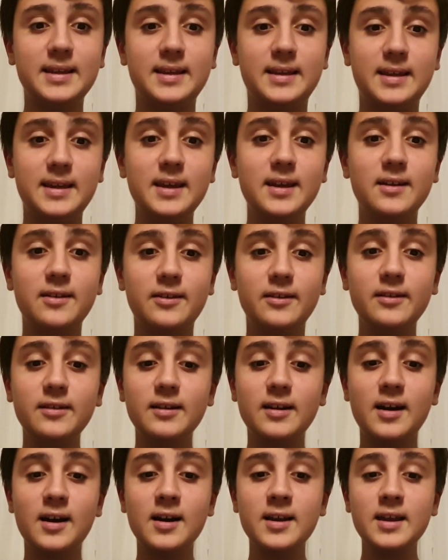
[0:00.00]

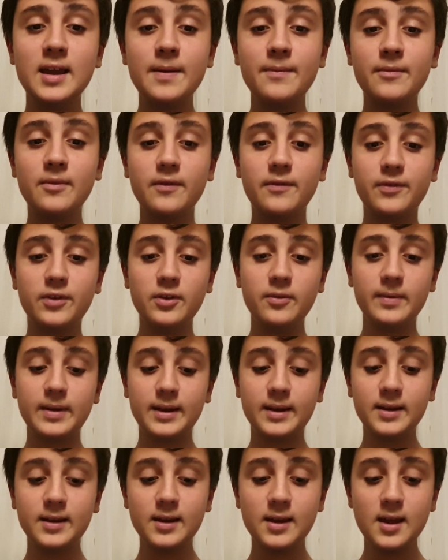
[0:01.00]
here, I am
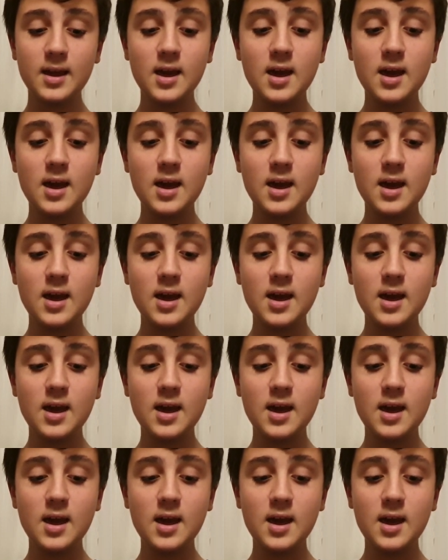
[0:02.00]
reviewing